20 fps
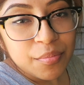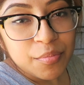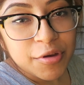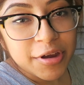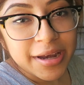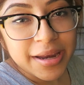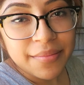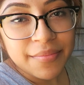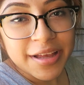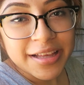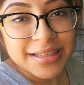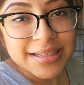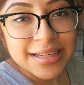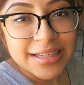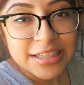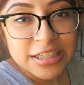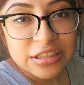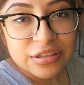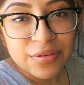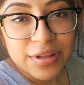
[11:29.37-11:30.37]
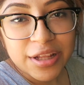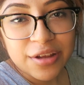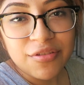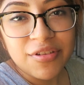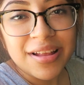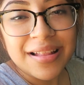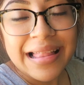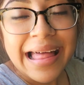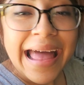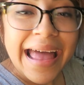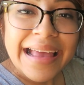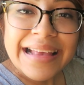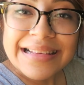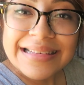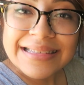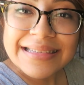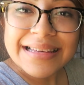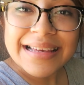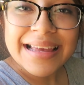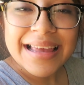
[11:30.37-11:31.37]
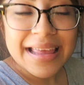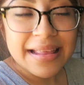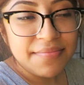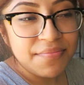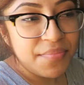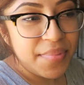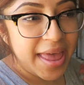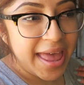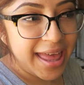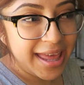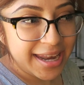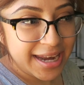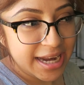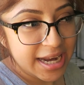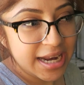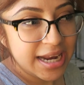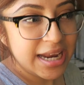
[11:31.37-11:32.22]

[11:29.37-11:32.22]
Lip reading: pretty much I just wanna relax in bed.